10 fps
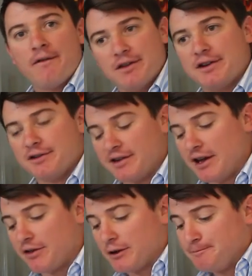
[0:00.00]
lick your
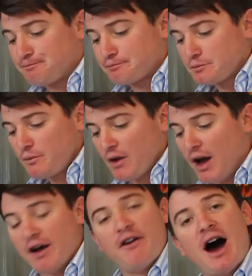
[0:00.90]
teeth.
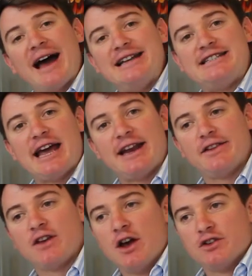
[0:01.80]
Uh, high in
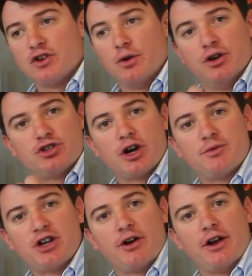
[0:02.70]
tannins, so sharp
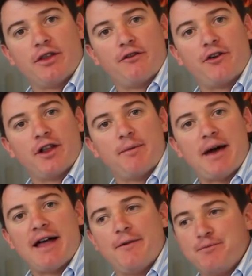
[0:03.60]
cherry on the front of the
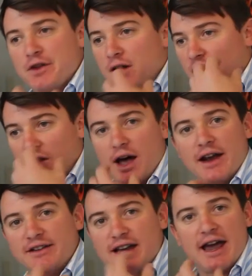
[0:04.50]
palate, a
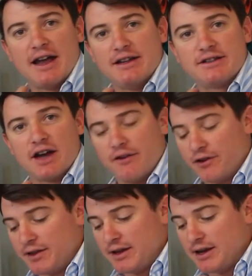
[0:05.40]
lot of tannins
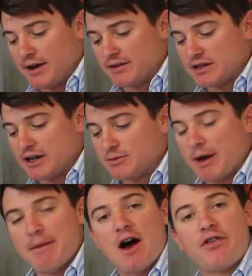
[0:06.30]
covering the uh, sides of my
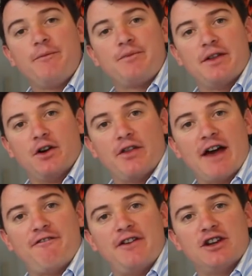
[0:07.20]
mouth, and then on
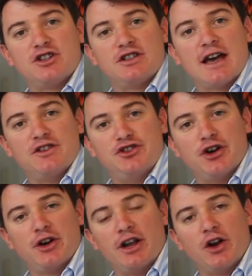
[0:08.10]
that finish, it's that
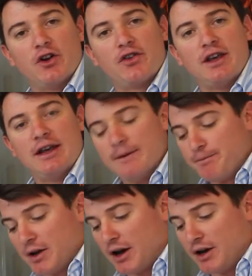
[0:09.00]
dirty, earthy.
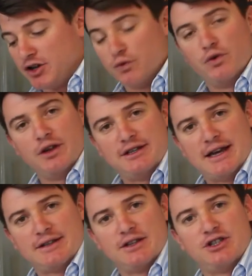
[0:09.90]
Uh, you can really
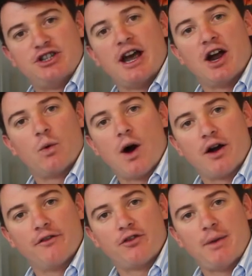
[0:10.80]
taste the
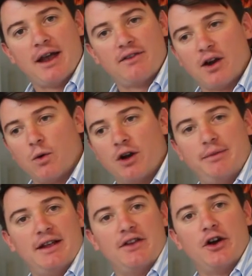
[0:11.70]
terroir of Spain. Terroir
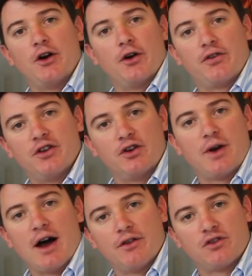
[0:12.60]
being the earth, the
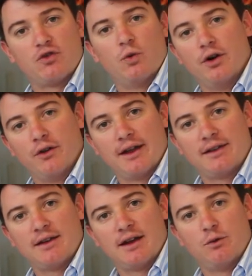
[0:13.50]
ground, the soil
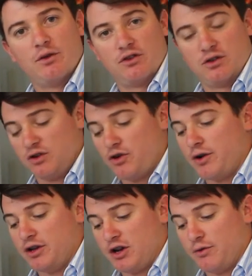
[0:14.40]
that, that it was grown
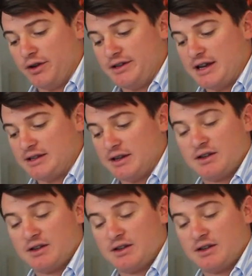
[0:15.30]
and You can really taste this